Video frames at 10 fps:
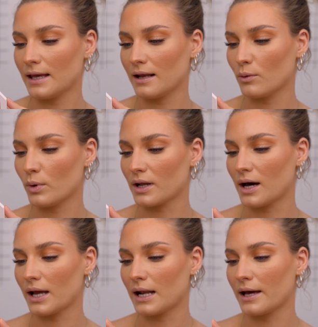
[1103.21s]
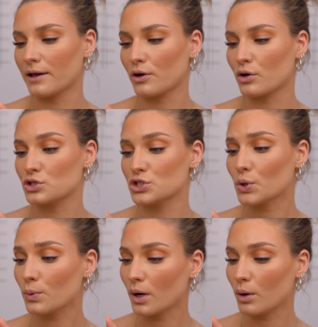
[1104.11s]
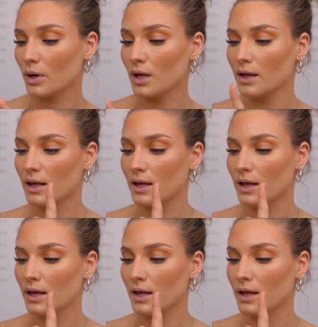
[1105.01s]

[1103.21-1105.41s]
Killawatt Highlighter Duo,